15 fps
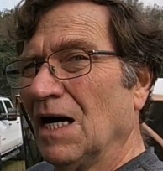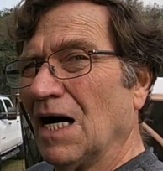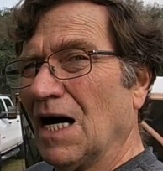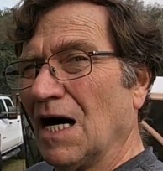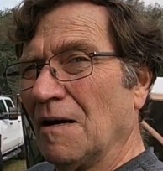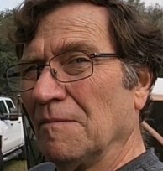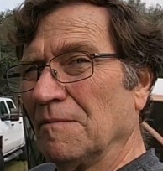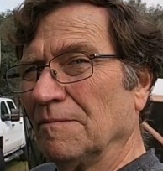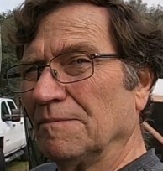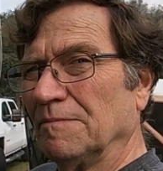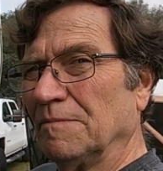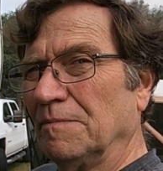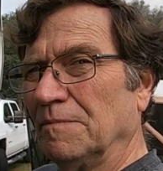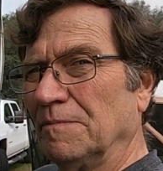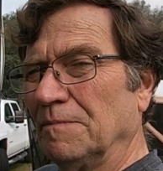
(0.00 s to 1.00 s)

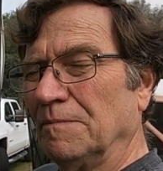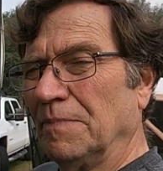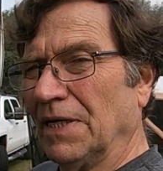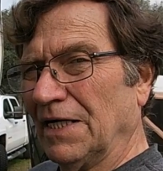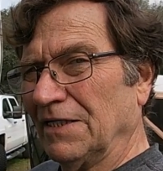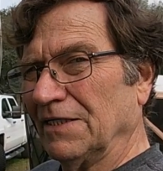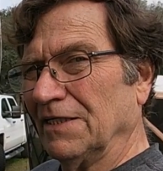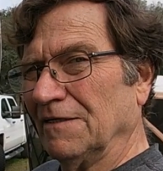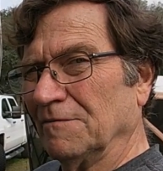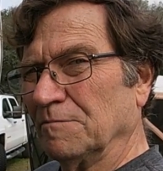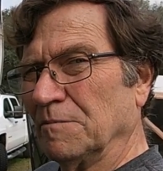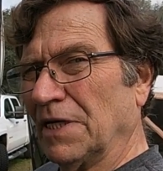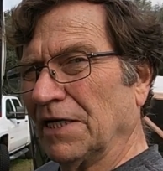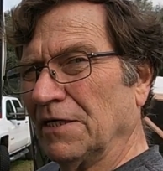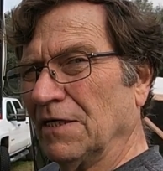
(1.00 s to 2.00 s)
But
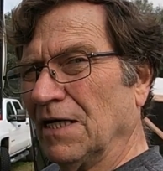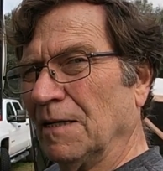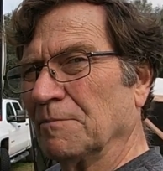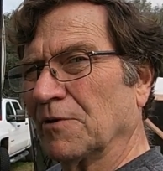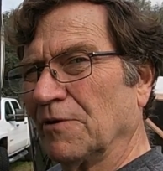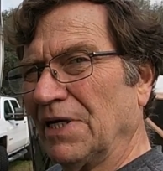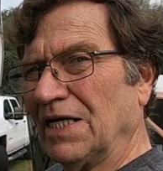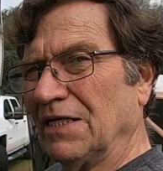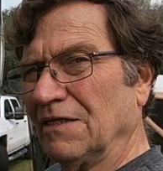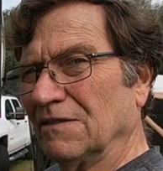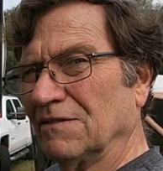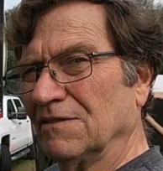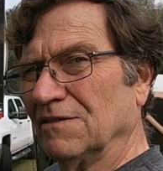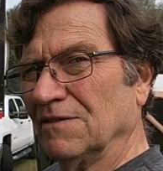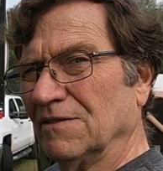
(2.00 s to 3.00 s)
by
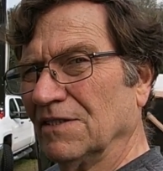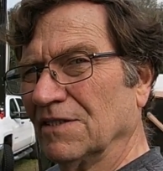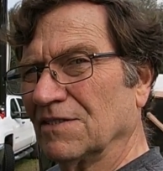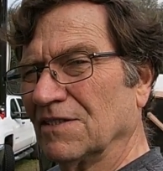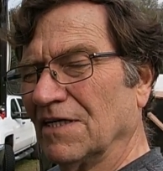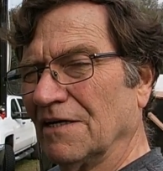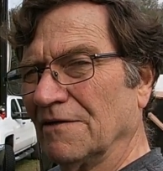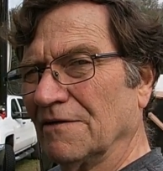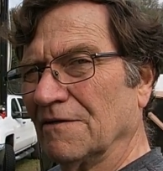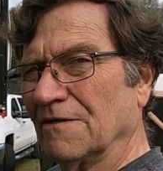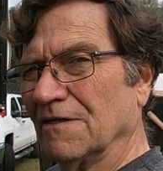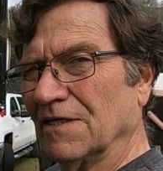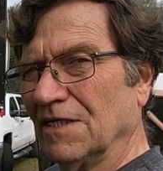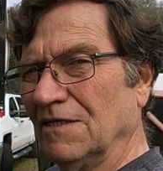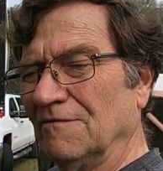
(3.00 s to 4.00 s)
upgrading to this other
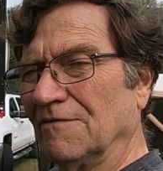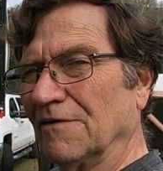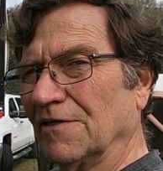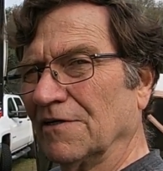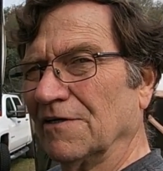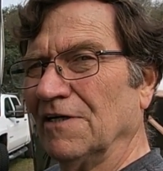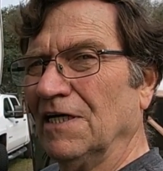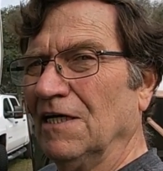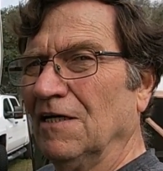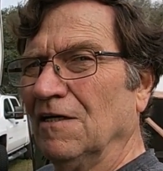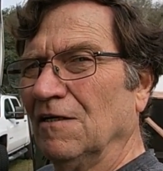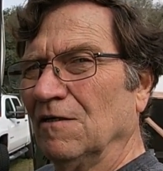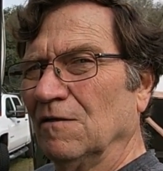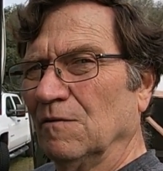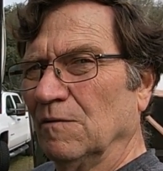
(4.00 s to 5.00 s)
inverter,
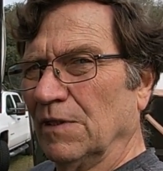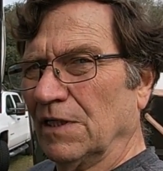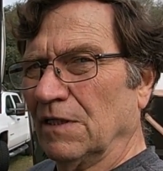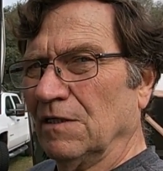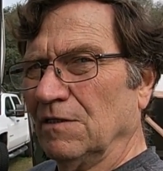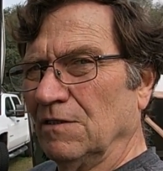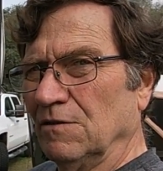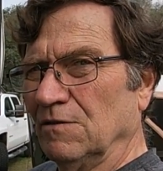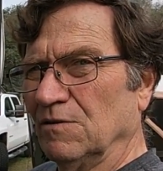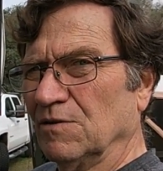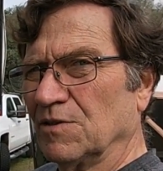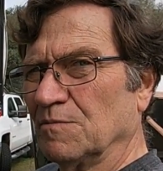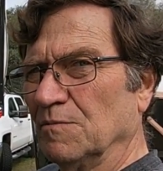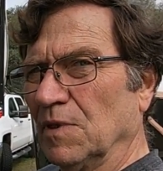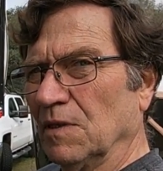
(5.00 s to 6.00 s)
we can
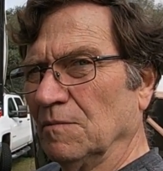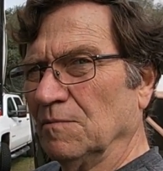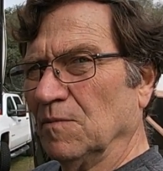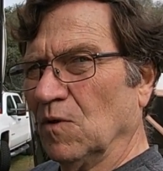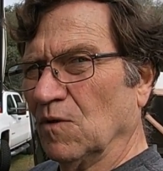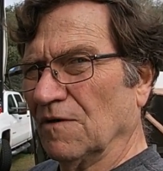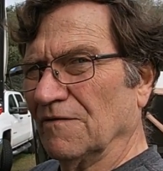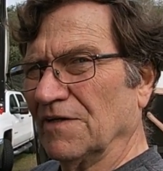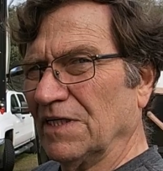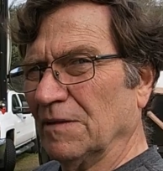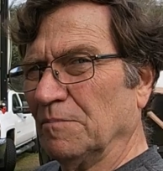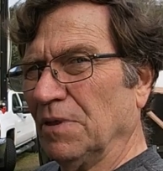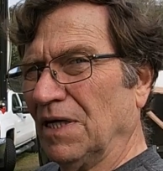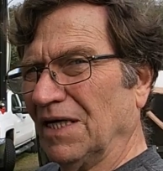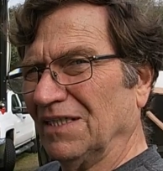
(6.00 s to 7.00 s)
use more of the
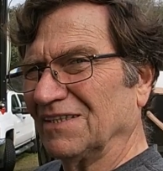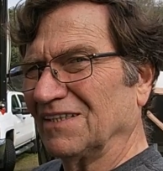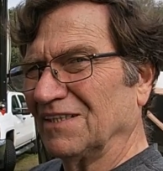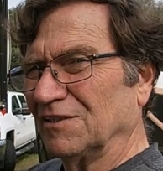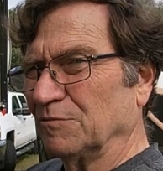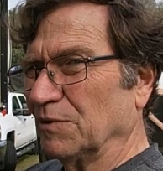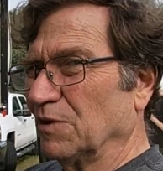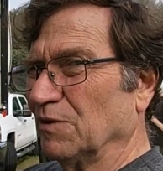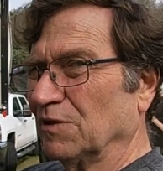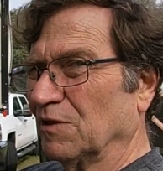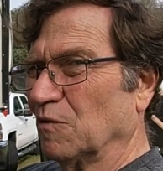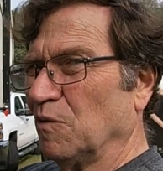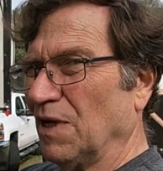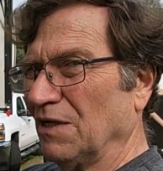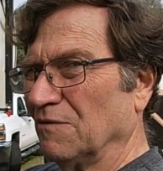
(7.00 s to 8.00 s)
appliances. We couldn't
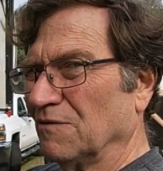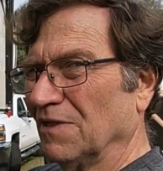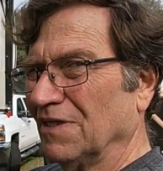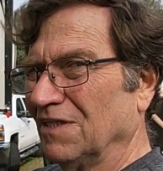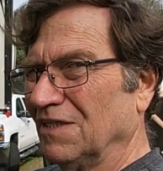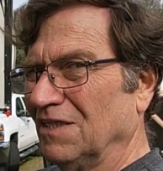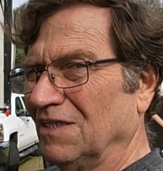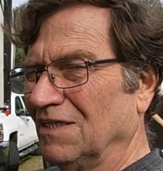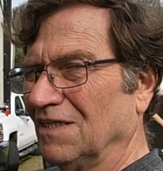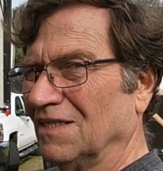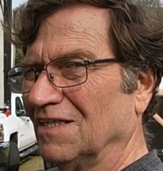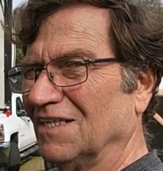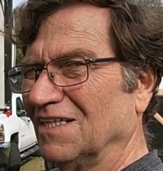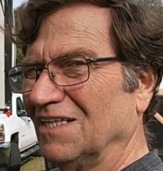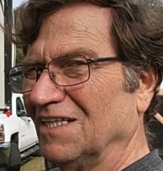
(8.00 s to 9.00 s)
quite run
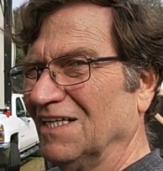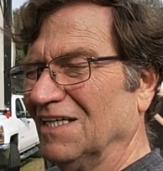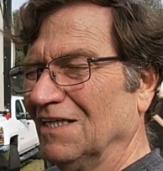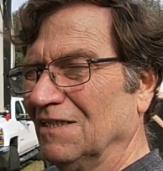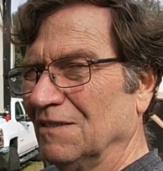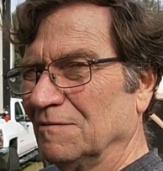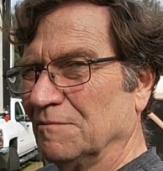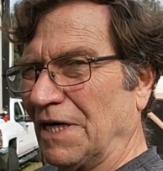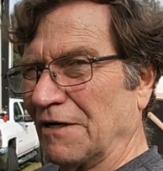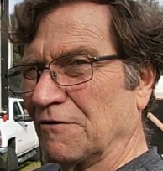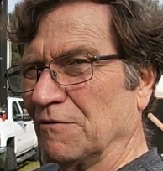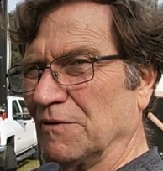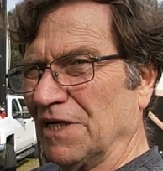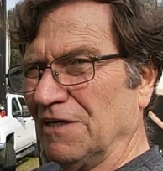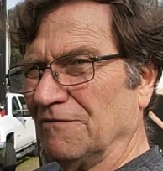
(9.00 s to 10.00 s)
the
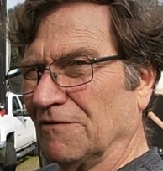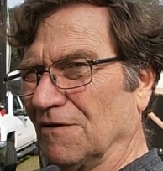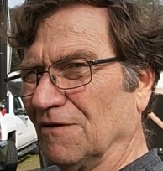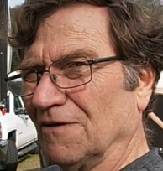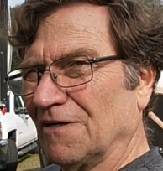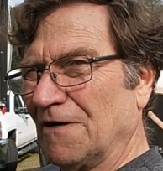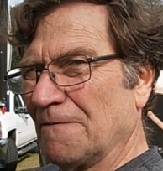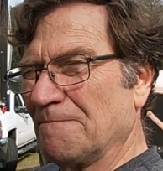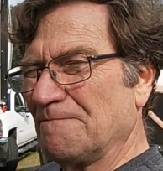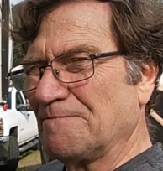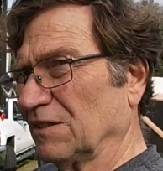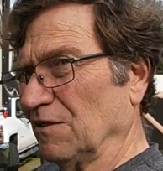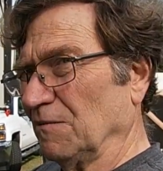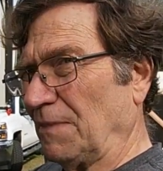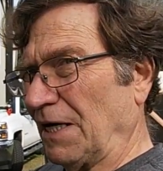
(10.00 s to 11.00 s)
microwave earlier,
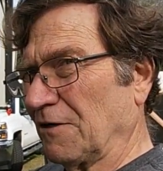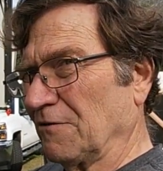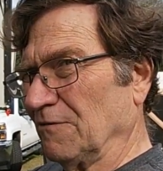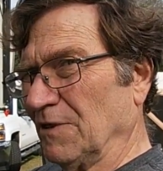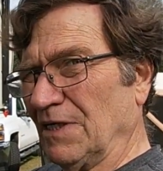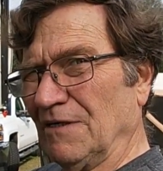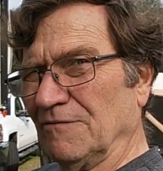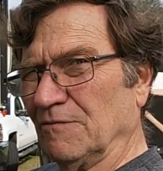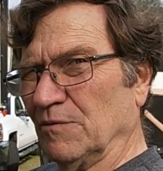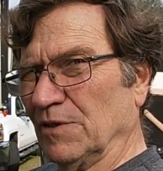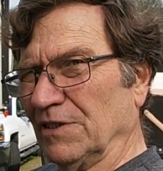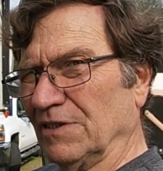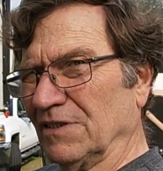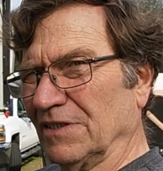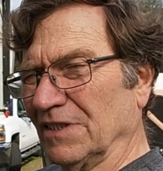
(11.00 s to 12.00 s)
so the microwave
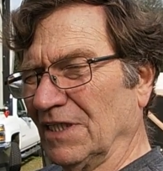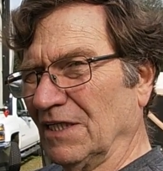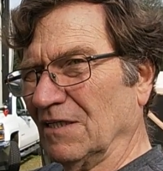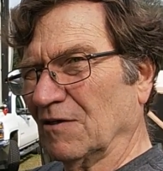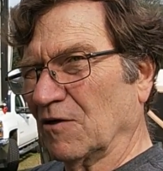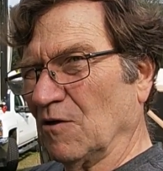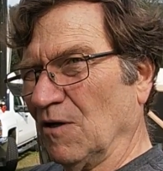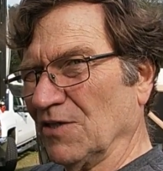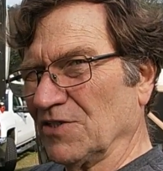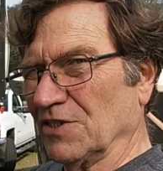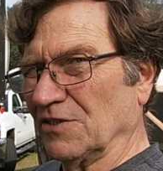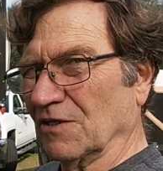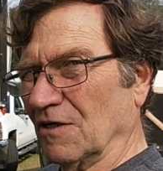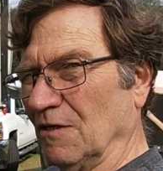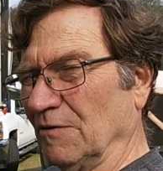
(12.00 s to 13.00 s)
would cause
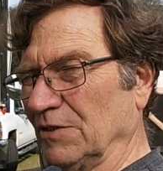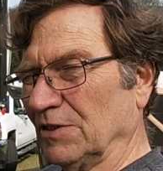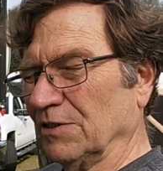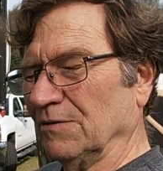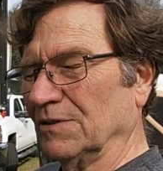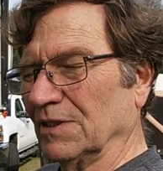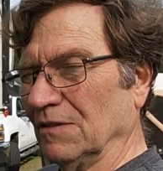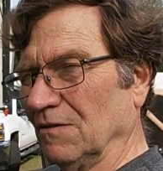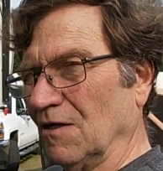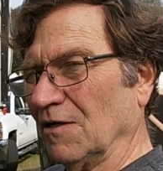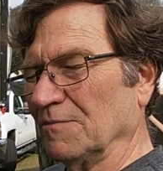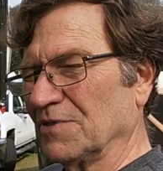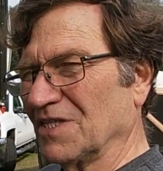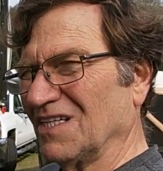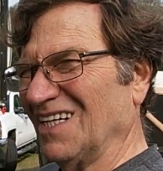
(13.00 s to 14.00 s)
it to go into an
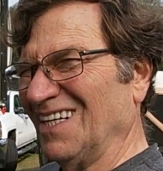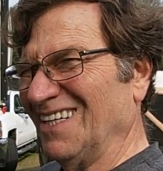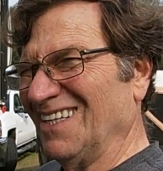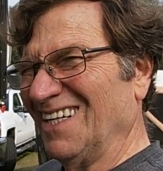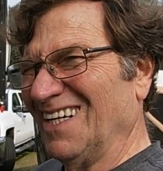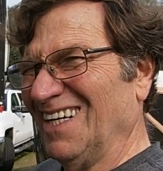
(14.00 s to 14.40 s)
alarm state.